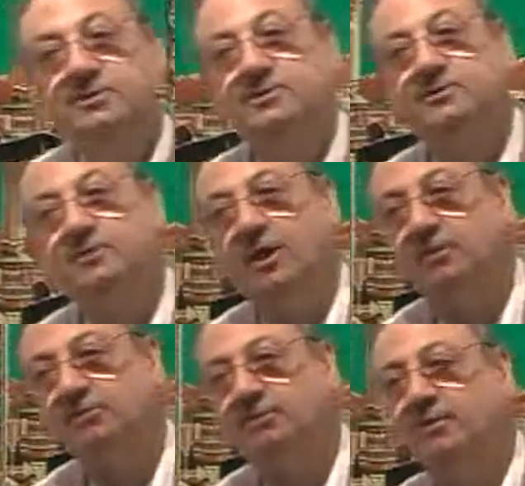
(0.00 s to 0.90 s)

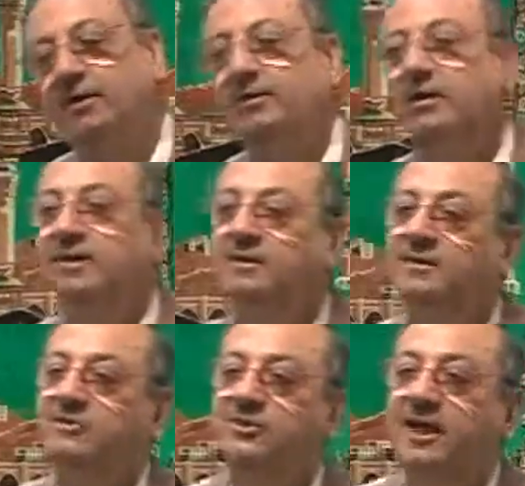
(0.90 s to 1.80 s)
Sounds a very
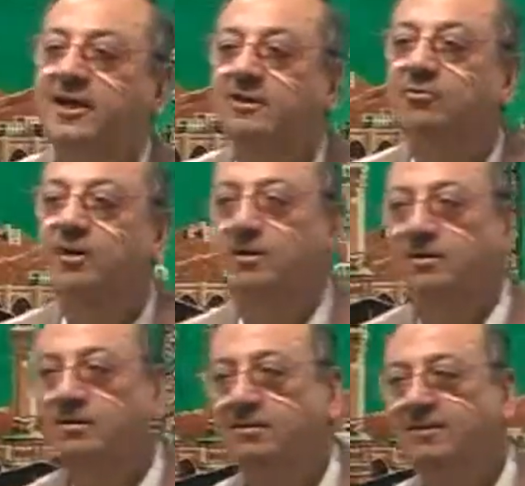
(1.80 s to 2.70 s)
scary word.
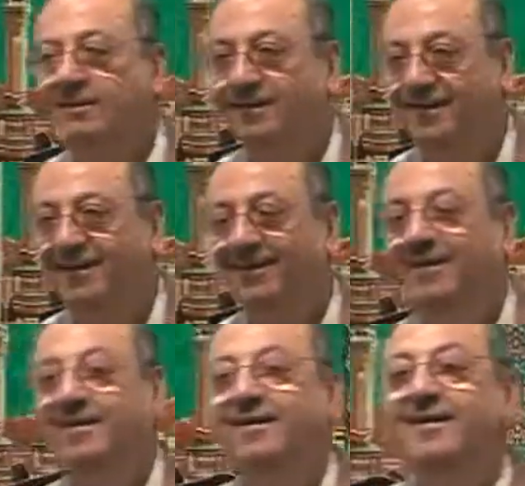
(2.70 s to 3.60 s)

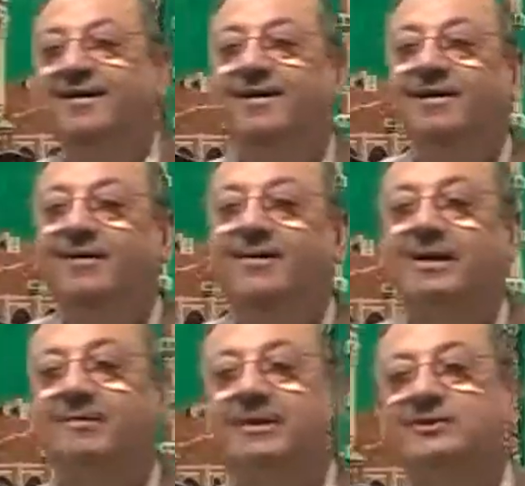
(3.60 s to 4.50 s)
Okay,
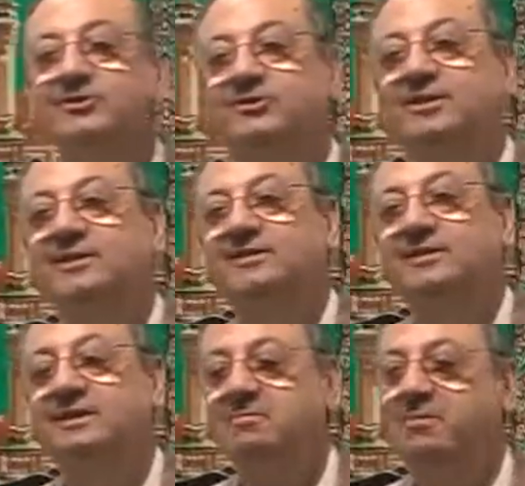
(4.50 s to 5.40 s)
brother and sister,
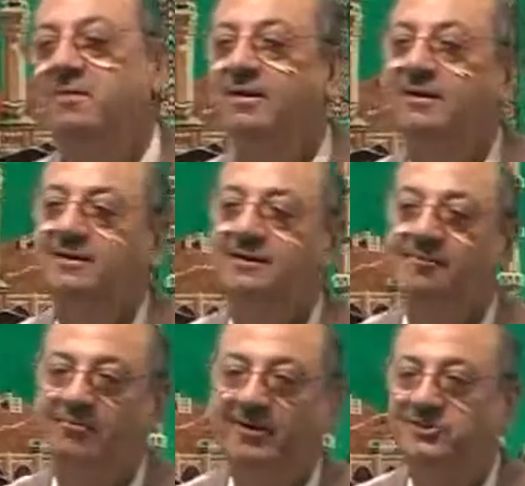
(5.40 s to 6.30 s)
remember the
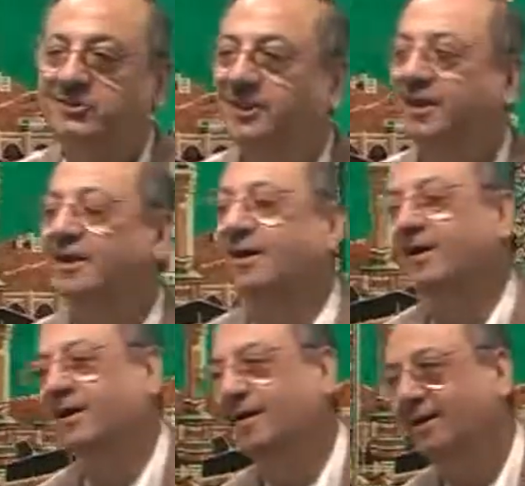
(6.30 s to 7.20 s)
first day
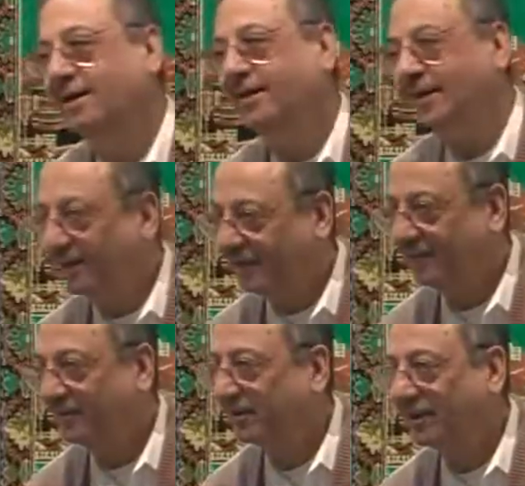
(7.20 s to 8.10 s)
in
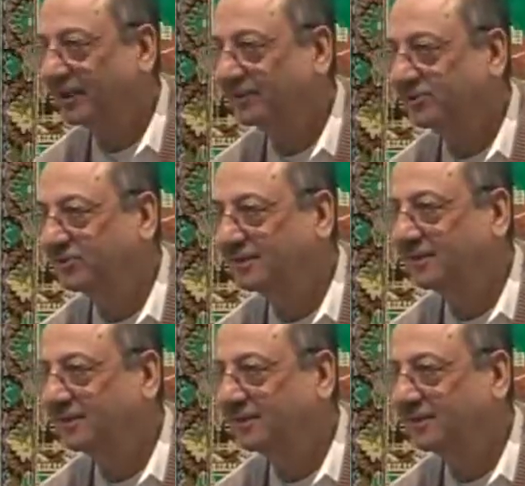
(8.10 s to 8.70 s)
our class?